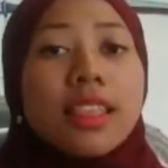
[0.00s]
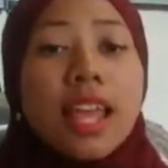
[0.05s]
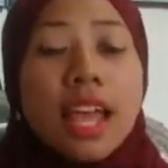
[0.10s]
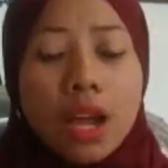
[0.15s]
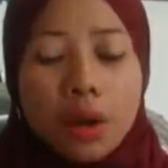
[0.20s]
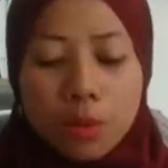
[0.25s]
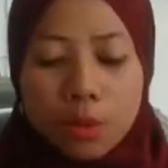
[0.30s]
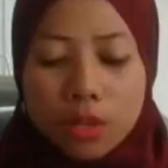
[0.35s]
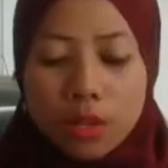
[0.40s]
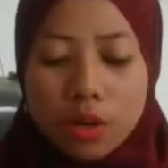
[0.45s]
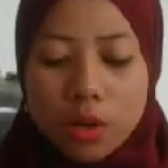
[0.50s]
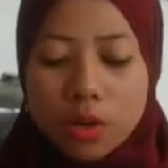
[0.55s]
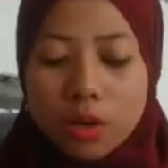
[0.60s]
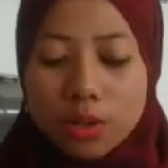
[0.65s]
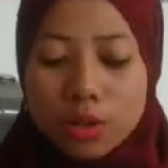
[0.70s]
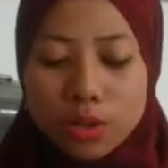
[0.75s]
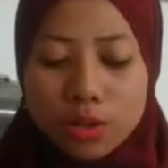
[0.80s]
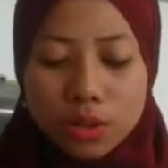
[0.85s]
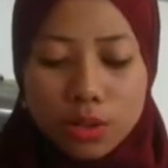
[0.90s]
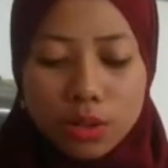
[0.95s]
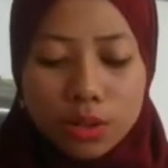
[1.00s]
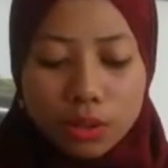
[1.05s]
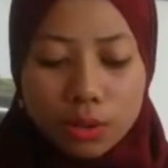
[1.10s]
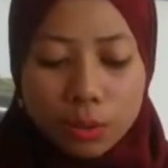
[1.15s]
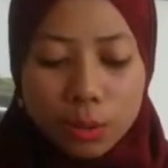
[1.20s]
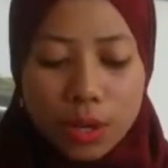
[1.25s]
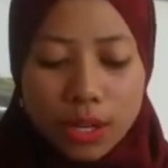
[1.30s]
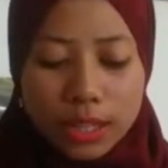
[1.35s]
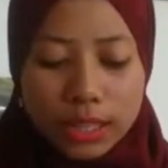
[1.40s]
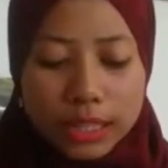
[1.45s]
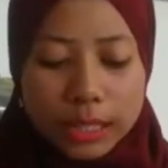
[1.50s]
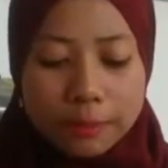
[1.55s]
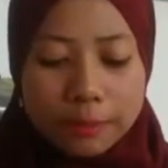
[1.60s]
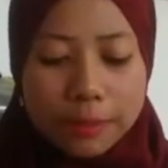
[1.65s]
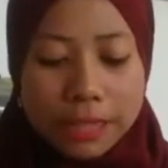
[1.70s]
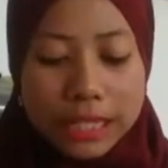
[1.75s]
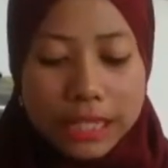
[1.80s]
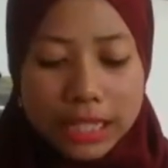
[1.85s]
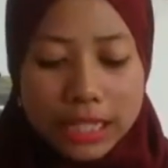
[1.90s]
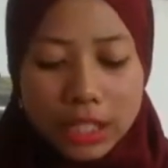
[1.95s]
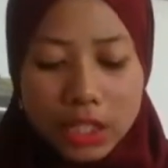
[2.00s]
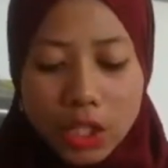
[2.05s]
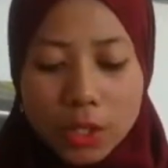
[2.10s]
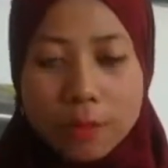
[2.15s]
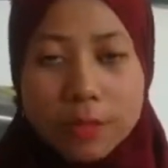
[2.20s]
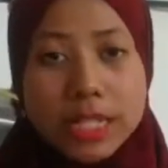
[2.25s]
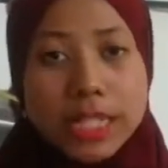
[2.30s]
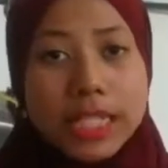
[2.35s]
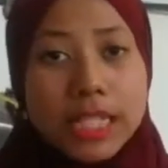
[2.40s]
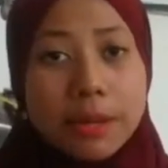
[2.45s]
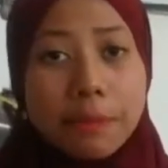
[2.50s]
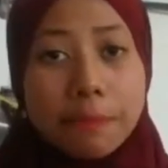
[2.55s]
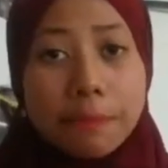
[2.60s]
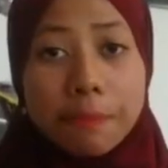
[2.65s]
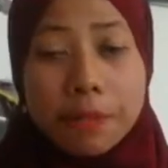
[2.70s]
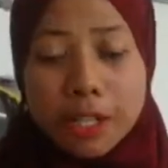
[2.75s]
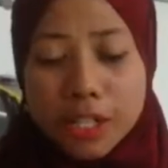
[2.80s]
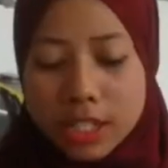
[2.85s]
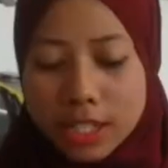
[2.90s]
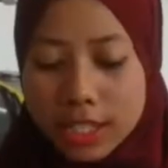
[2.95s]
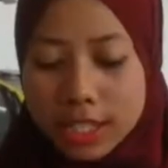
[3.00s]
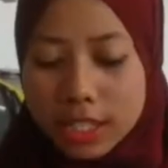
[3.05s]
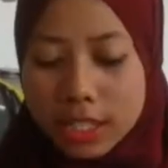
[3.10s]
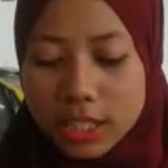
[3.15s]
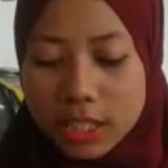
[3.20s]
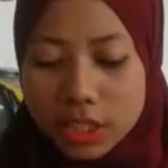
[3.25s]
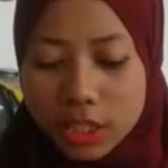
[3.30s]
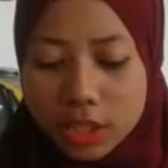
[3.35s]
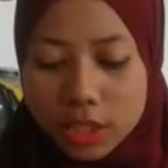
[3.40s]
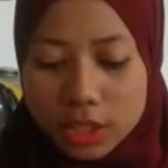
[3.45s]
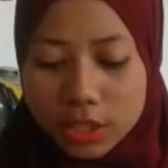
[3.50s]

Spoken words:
There were also 20 million domestic person